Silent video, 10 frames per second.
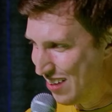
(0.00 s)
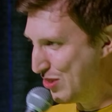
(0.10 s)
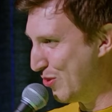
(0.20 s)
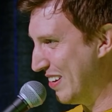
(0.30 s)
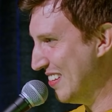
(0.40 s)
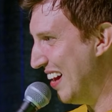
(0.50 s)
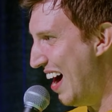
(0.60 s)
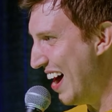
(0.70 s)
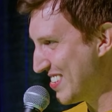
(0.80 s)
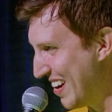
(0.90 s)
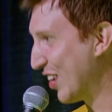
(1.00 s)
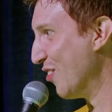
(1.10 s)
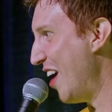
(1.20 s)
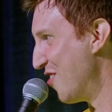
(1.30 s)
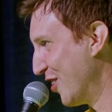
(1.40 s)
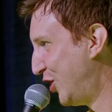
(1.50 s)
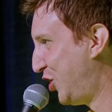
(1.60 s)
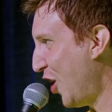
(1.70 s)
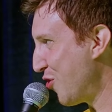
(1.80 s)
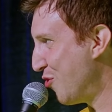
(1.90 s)
Everyone in line's like, great, they're going to
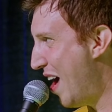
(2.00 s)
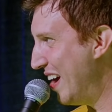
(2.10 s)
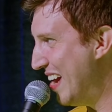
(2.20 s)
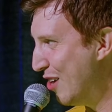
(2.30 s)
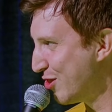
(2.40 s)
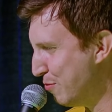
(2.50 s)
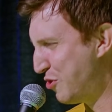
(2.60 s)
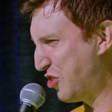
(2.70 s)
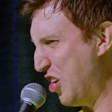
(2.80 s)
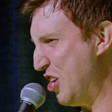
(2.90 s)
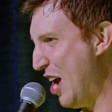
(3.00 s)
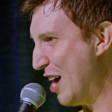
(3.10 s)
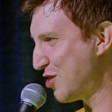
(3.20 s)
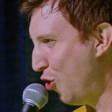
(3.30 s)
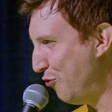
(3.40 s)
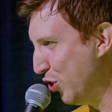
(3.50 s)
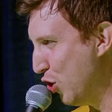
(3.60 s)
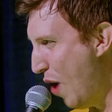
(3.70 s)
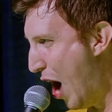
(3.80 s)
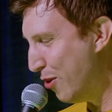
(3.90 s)
shut the ride down. Some skinny asshole
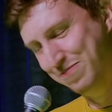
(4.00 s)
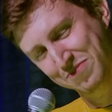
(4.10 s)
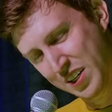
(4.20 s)
flew out.